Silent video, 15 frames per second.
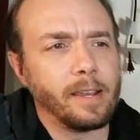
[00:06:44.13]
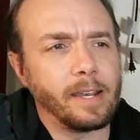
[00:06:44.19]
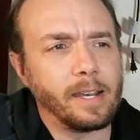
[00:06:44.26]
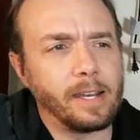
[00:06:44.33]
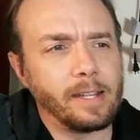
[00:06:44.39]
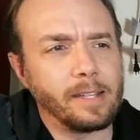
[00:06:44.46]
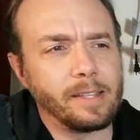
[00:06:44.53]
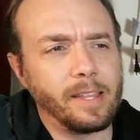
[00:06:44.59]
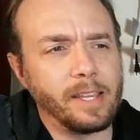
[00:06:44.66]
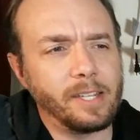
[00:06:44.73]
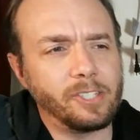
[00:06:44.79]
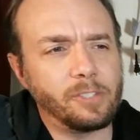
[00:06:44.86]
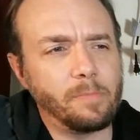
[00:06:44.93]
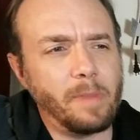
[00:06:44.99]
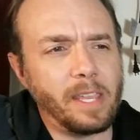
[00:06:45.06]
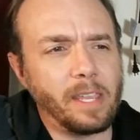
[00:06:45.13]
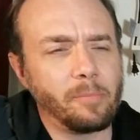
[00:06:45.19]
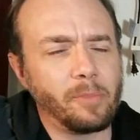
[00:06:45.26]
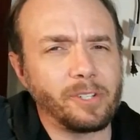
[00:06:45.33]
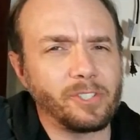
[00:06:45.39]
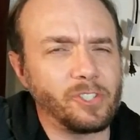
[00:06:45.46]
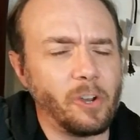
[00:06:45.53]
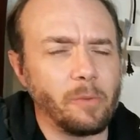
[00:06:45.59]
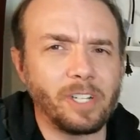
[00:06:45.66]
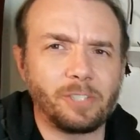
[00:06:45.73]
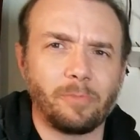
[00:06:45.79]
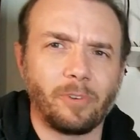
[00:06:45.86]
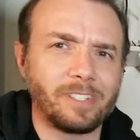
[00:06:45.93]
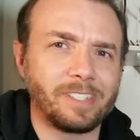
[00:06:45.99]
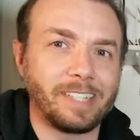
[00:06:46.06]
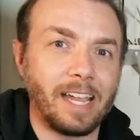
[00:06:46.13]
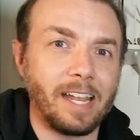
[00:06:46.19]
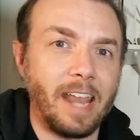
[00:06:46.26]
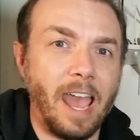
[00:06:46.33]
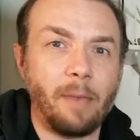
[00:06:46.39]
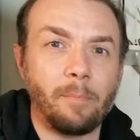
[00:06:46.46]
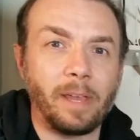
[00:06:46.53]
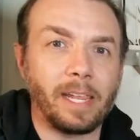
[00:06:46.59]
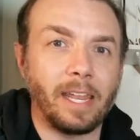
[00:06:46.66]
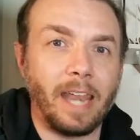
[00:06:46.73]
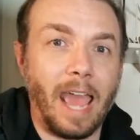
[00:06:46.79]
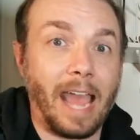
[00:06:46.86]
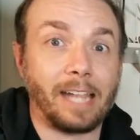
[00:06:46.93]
They just make him look so much more dynamic and